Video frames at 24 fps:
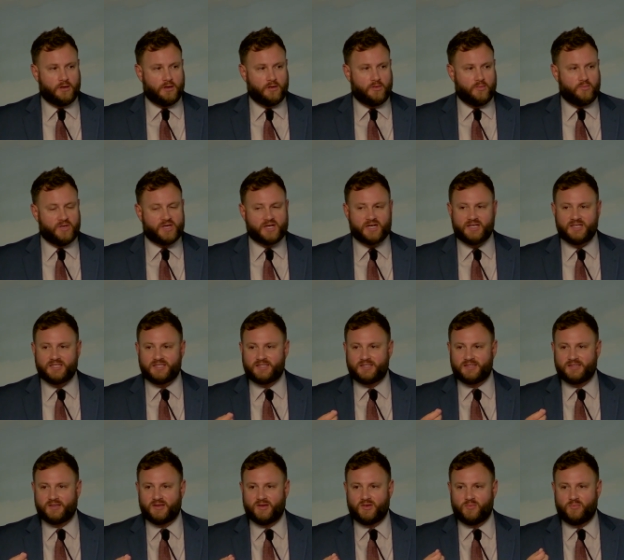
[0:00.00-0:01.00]

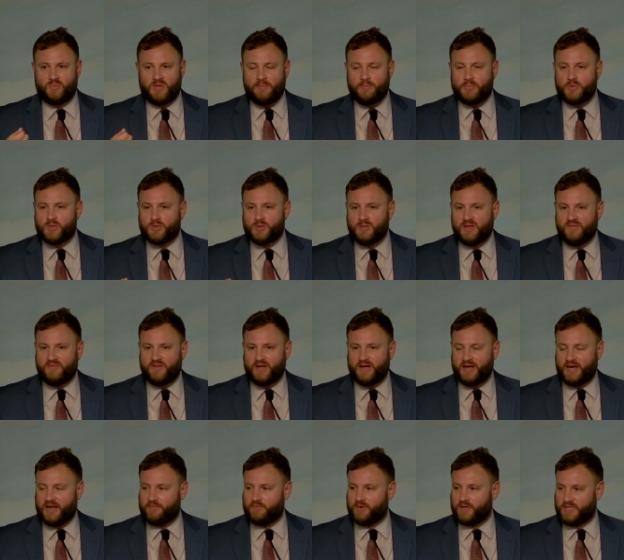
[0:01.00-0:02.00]
because people are living
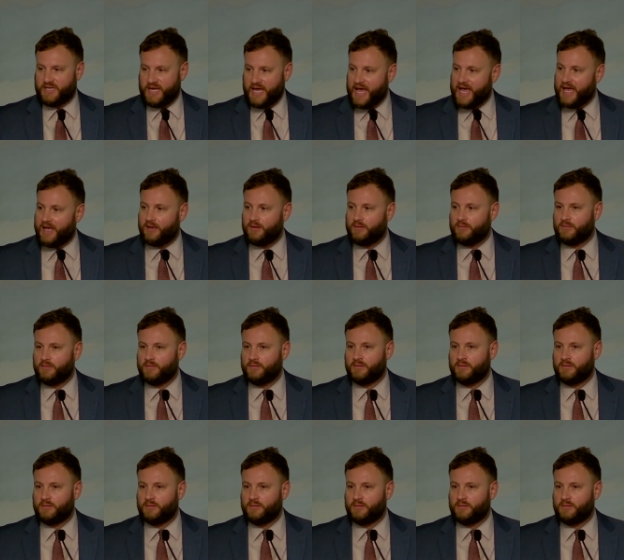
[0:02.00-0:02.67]
it every day.